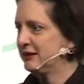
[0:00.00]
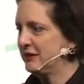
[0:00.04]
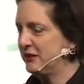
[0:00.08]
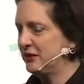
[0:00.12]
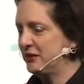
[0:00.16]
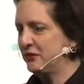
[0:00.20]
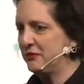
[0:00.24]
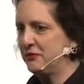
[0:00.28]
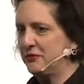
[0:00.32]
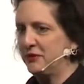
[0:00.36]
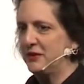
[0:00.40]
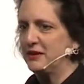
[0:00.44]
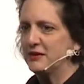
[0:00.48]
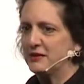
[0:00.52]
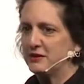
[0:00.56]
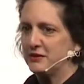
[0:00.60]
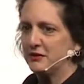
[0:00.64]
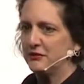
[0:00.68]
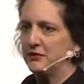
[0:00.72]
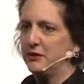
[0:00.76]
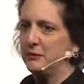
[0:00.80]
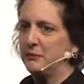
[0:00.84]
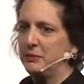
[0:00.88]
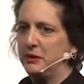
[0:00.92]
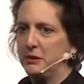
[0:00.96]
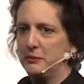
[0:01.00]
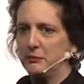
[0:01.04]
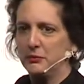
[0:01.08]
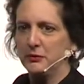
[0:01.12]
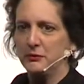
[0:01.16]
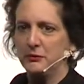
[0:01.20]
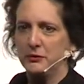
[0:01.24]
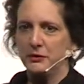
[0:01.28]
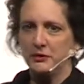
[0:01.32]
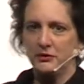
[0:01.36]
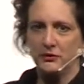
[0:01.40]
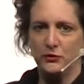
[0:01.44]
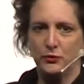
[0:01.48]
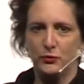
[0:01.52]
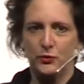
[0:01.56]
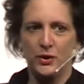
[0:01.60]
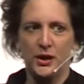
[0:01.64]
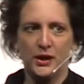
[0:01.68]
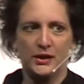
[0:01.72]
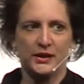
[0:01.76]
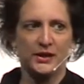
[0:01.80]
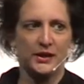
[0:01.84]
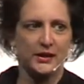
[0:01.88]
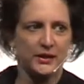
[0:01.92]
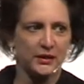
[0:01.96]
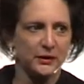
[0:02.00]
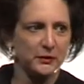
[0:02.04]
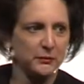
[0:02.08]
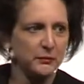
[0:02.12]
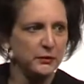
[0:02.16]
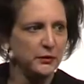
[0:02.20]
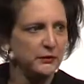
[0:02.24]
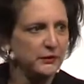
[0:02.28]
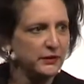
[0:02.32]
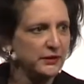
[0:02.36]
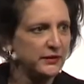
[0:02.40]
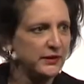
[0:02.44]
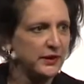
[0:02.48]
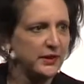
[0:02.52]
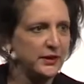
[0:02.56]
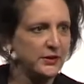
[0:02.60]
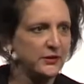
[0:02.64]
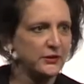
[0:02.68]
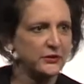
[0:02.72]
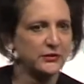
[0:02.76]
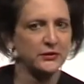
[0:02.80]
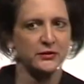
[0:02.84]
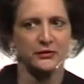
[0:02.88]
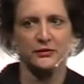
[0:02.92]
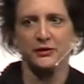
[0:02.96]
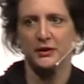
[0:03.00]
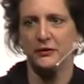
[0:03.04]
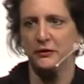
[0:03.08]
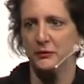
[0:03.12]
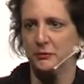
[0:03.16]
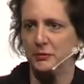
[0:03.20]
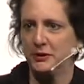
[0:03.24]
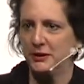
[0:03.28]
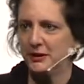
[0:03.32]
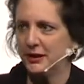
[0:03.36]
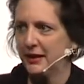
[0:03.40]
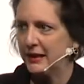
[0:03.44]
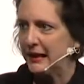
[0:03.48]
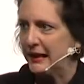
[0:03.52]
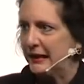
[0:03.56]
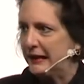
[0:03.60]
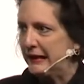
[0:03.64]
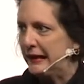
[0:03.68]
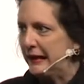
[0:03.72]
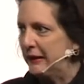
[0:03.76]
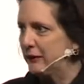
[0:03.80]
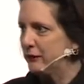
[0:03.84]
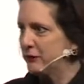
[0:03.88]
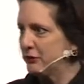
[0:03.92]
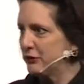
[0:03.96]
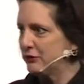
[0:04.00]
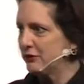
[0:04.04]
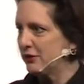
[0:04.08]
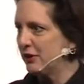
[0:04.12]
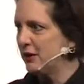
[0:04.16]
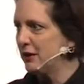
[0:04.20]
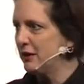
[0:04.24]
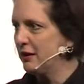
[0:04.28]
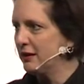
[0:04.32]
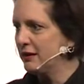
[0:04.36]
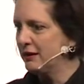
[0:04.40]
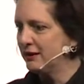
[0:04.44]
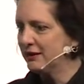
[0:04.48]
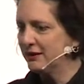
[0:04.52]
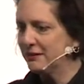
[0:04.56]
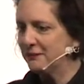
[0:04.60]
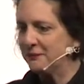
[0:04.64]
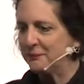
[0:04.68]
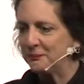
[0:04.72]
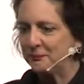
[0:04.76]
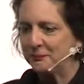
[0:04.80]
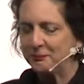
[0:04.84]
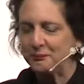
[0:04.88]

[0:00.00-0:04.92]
or offensive that people would just walk out of the movie theaters because they would be like eight hours long